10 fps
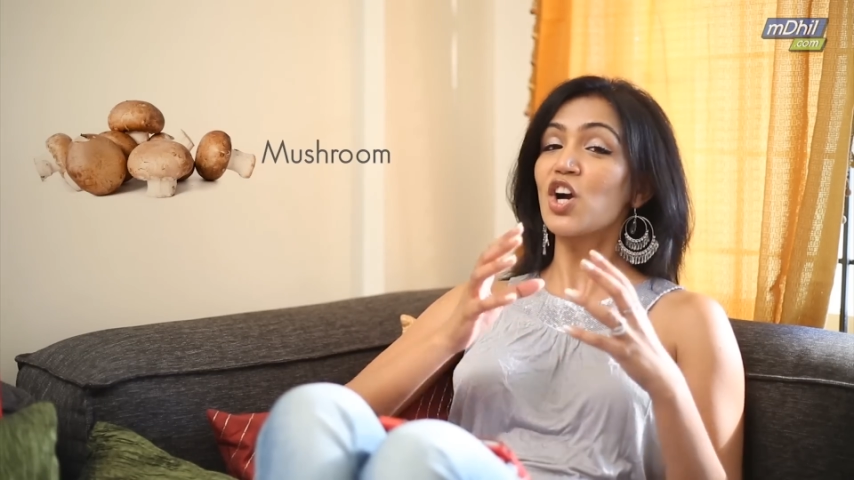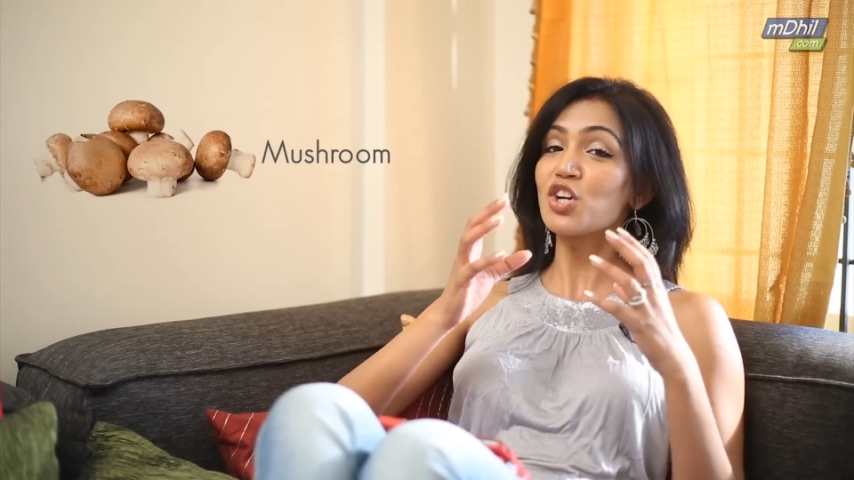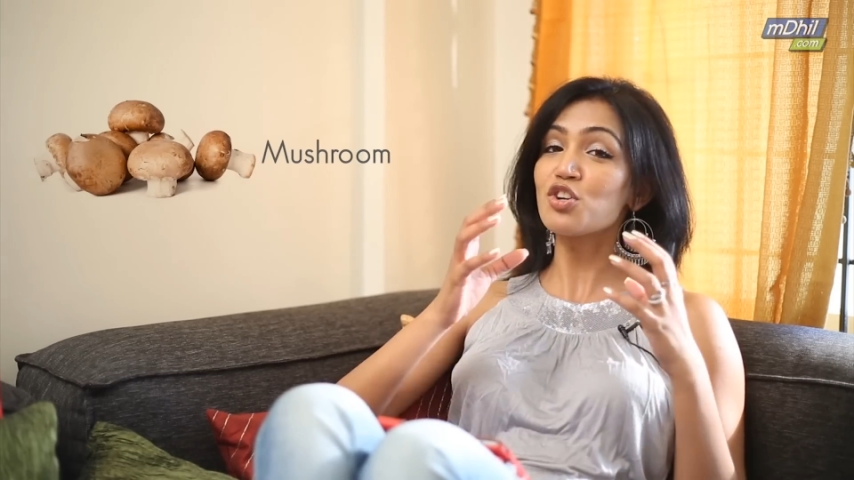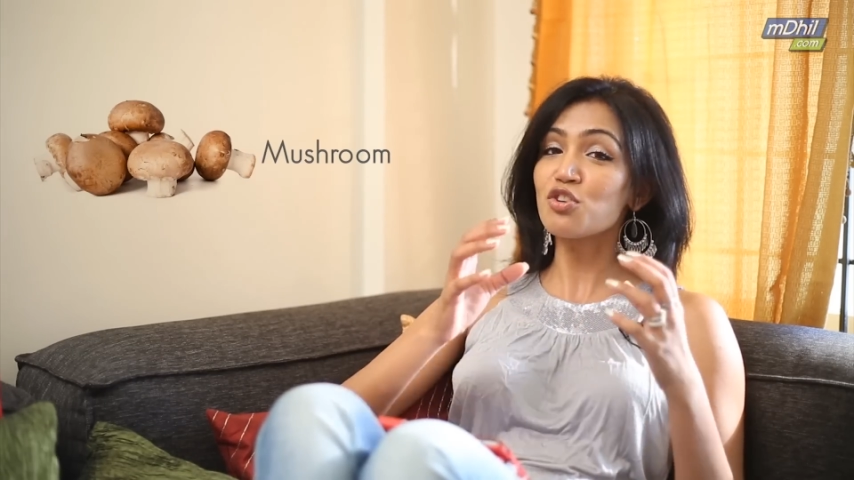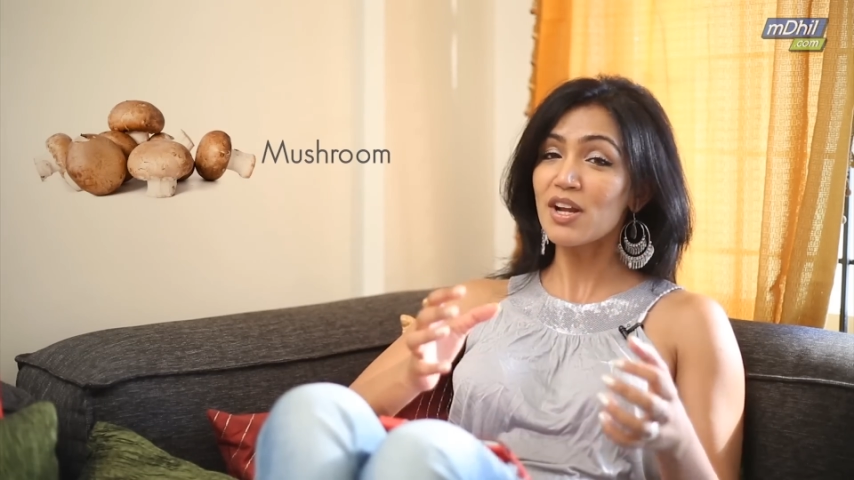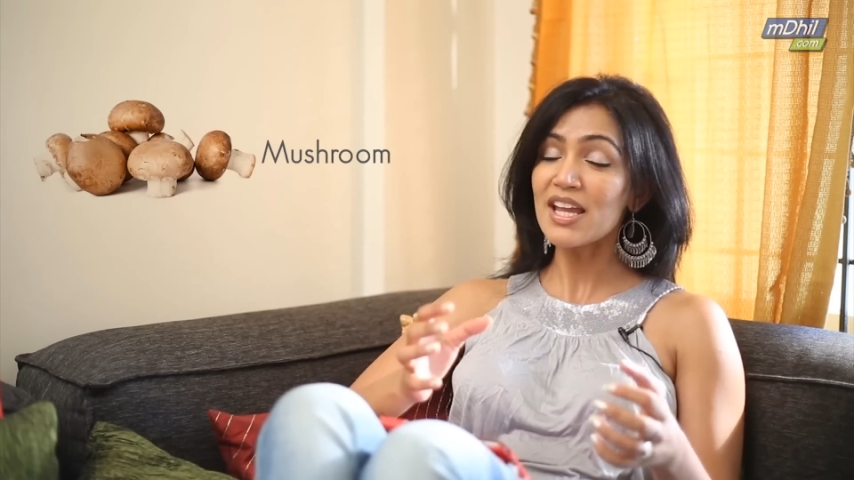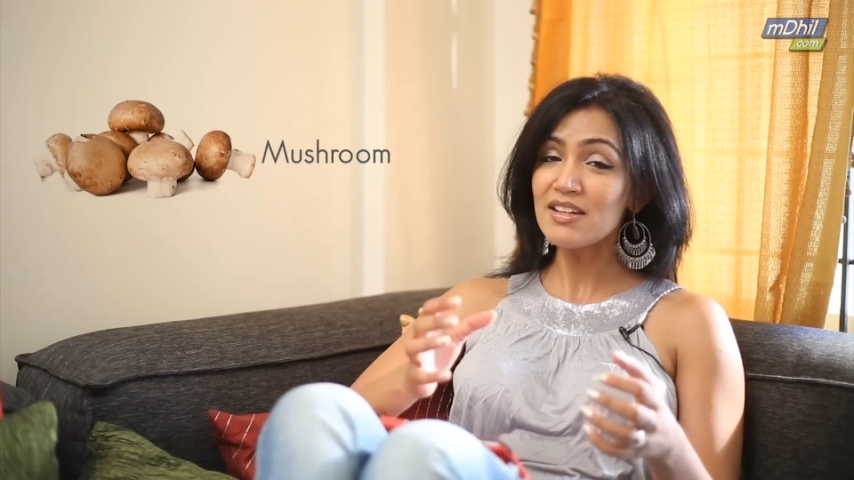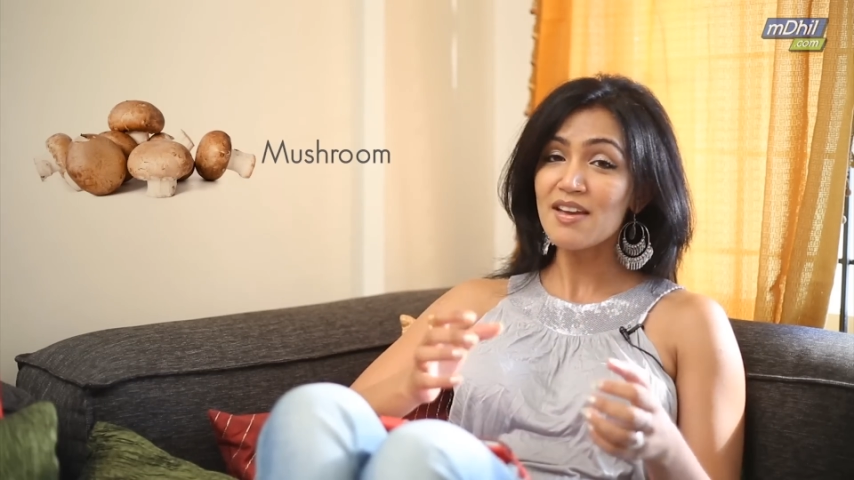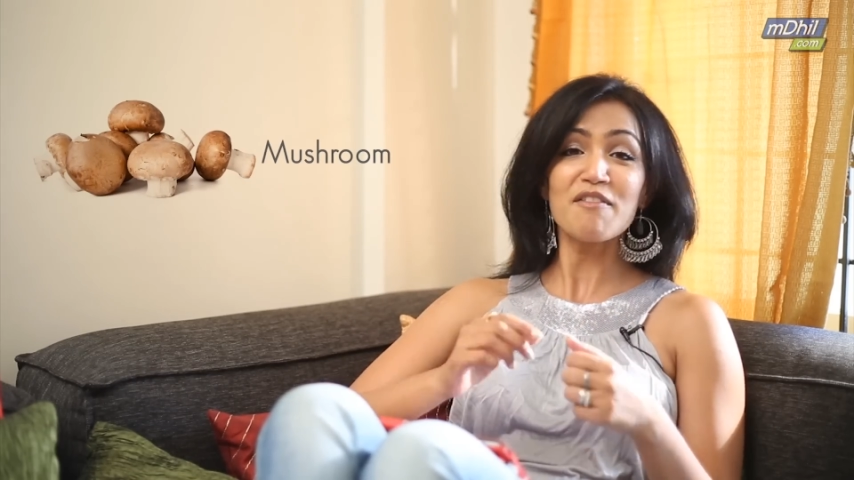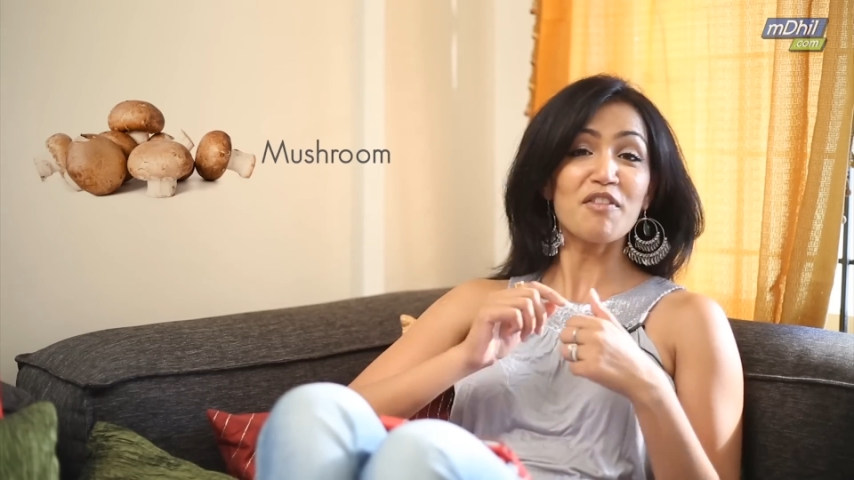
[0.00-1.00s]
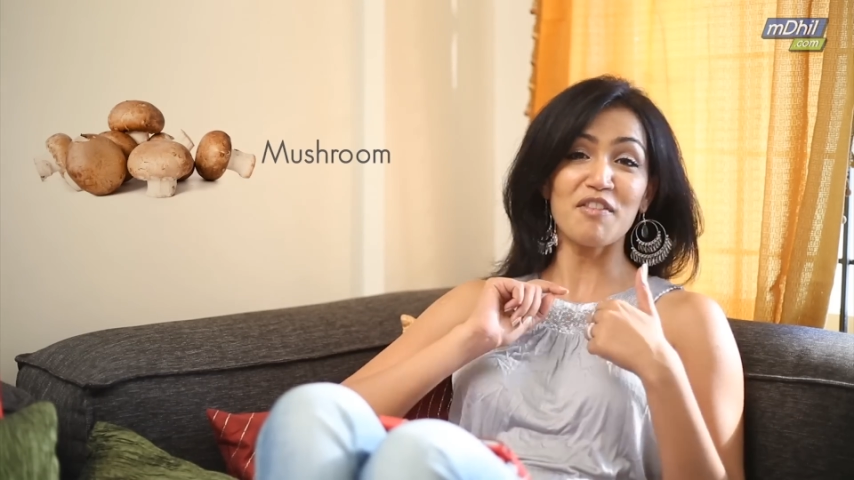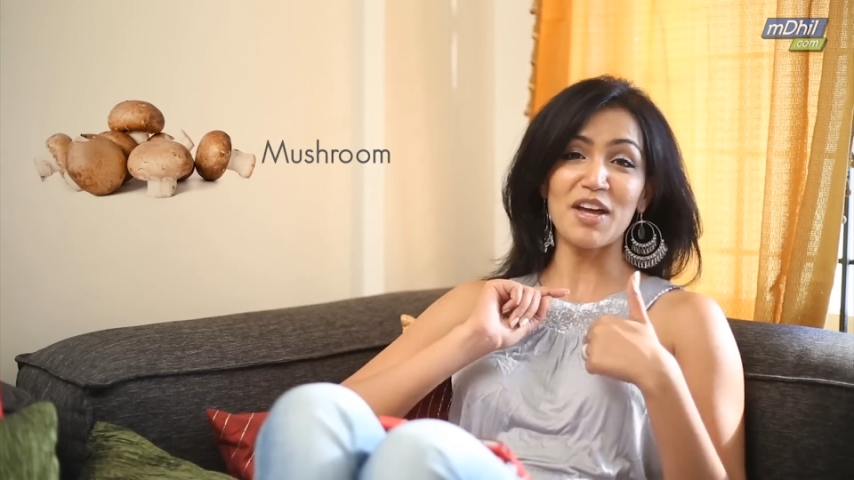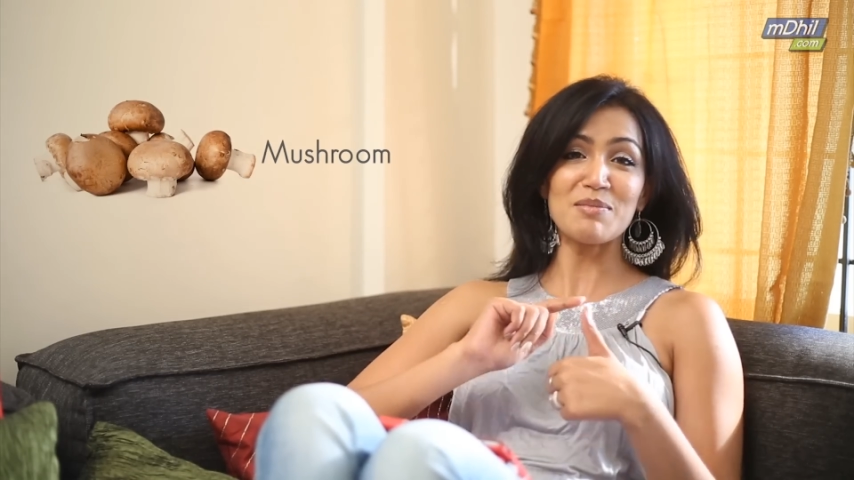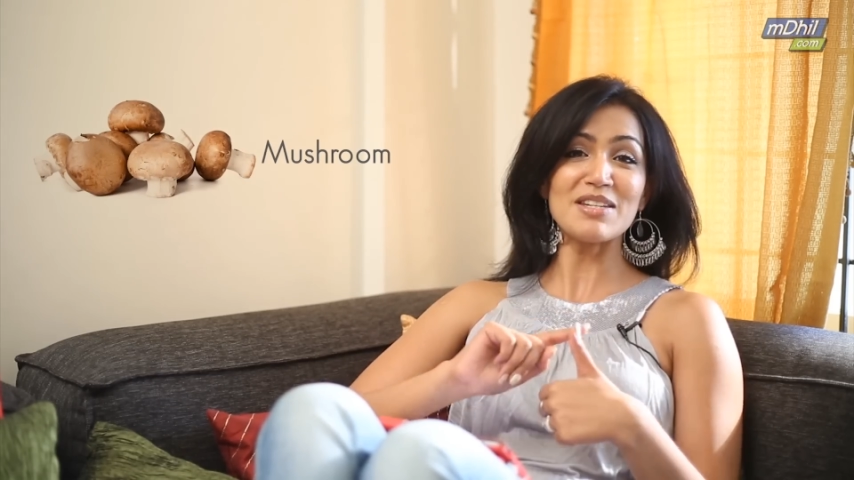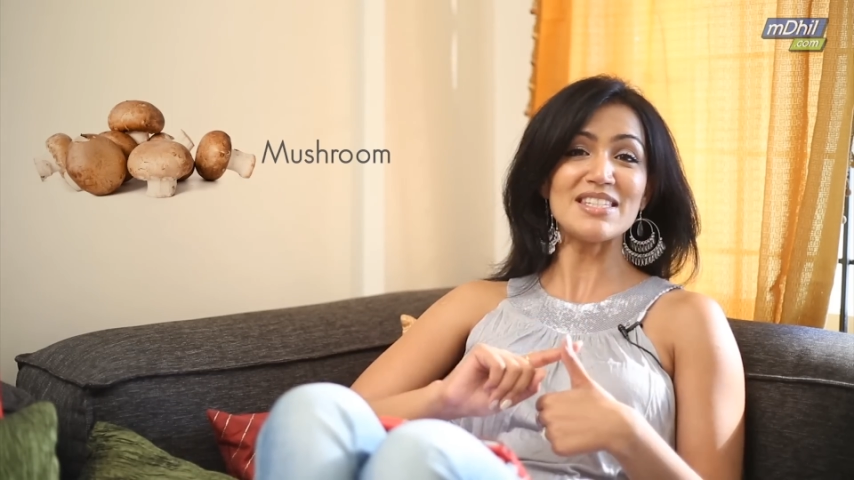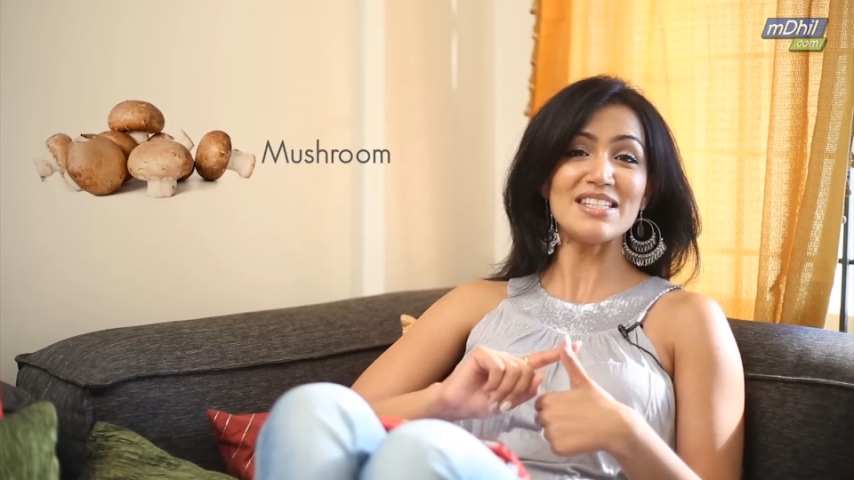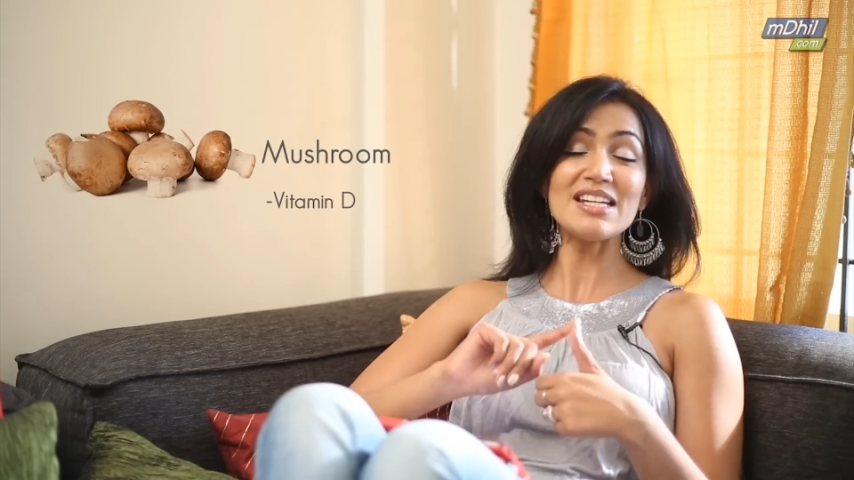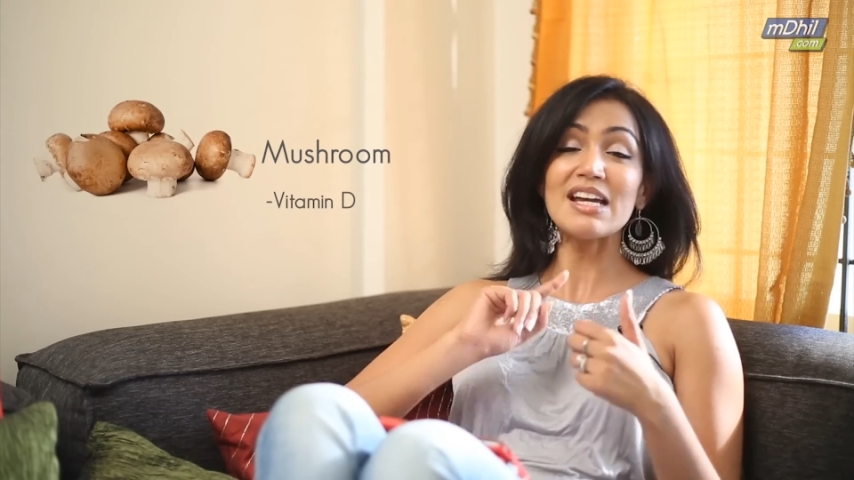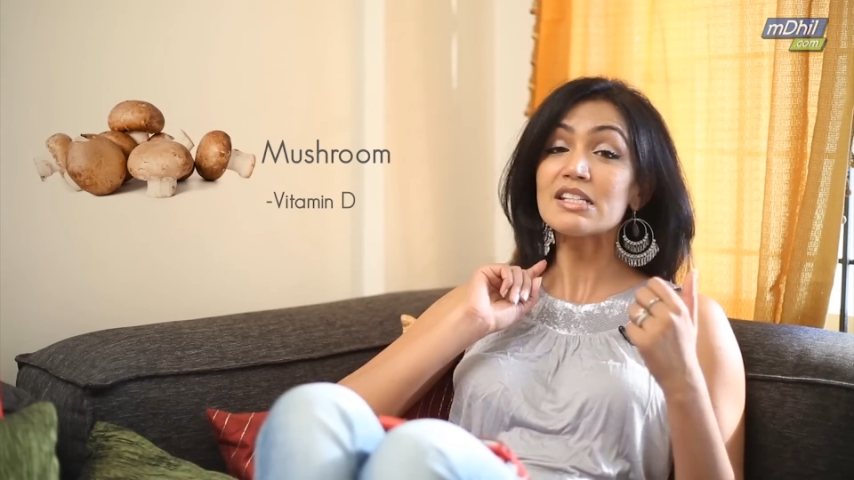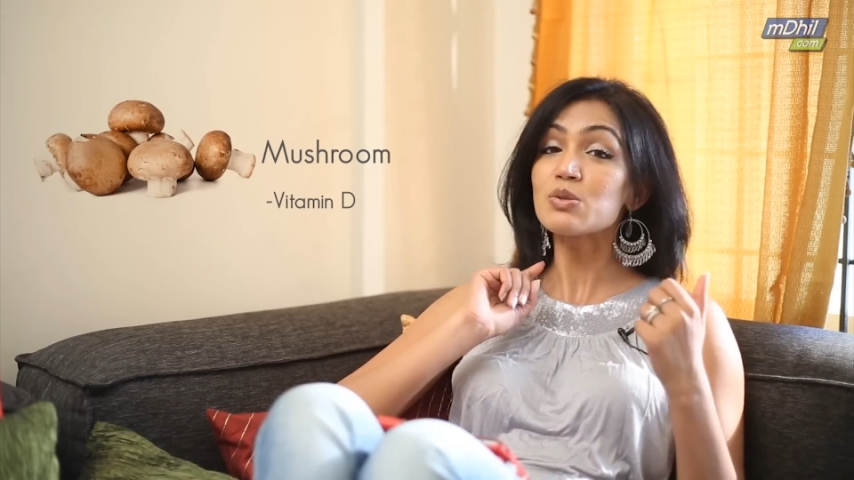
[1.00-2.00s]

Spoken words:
are great for vitamin D